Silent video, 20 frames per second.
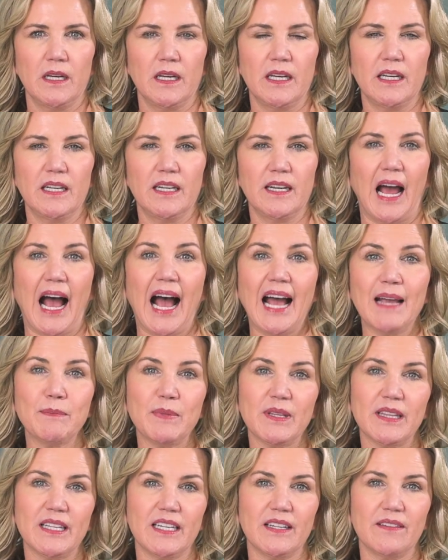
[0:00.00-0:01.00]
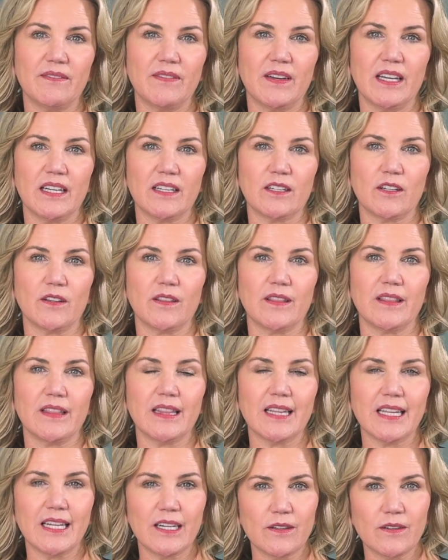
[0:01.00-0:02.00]
and I believe it could
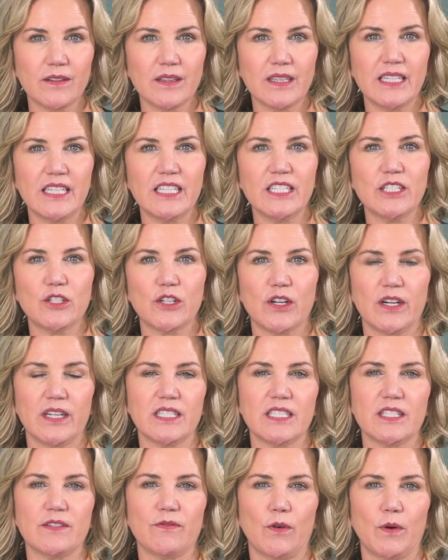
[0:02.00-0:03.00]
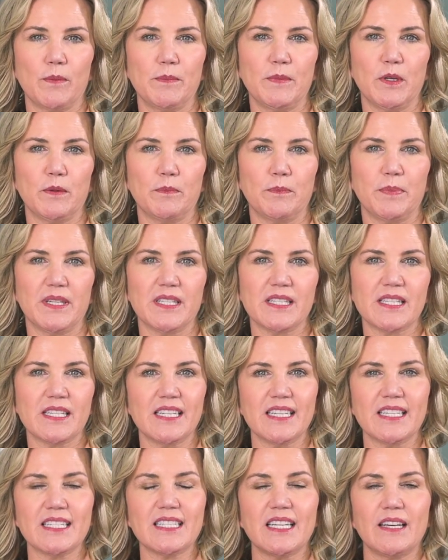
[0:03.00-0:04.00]
literally transform your
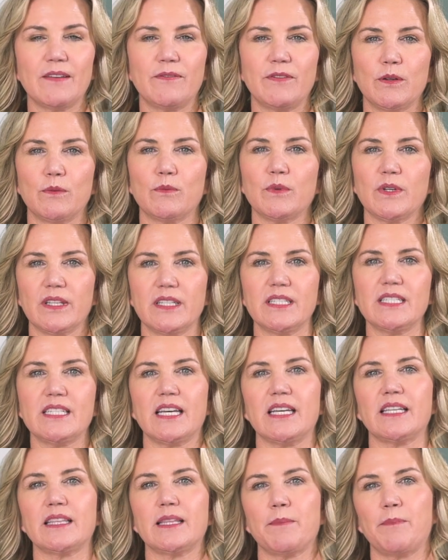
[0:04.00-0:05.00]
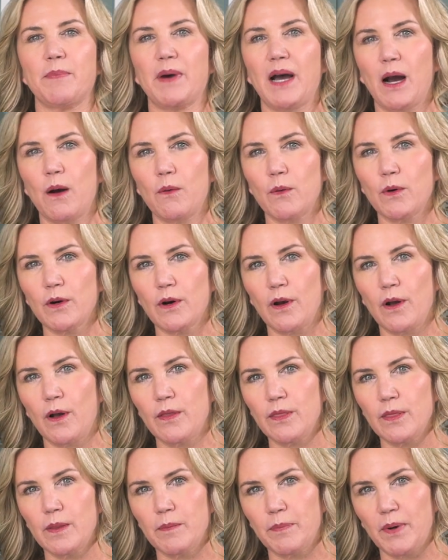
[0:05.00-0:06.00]
business if you really take the power
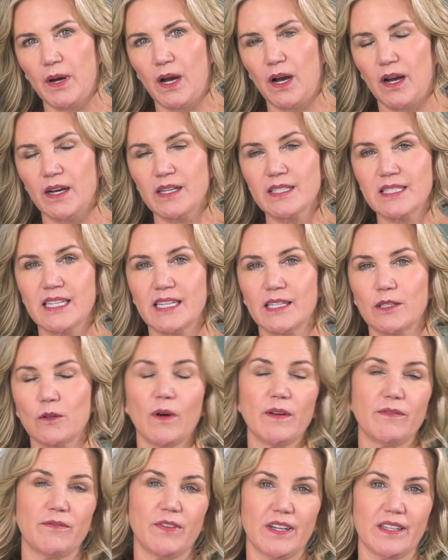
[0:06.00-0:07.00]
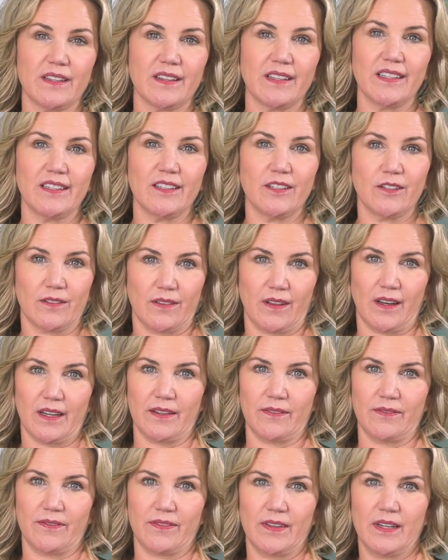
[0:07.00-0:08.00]
of the pause and, quite frankly, your
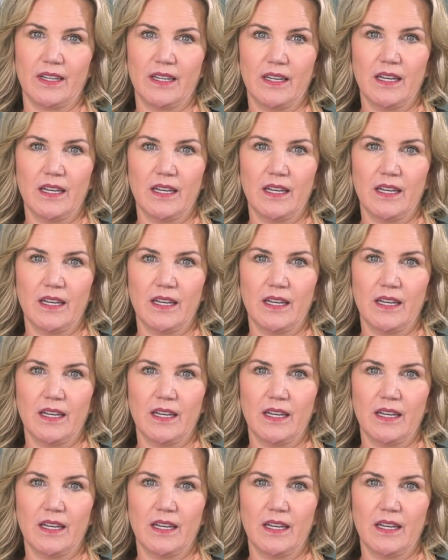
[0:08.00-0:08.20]
life.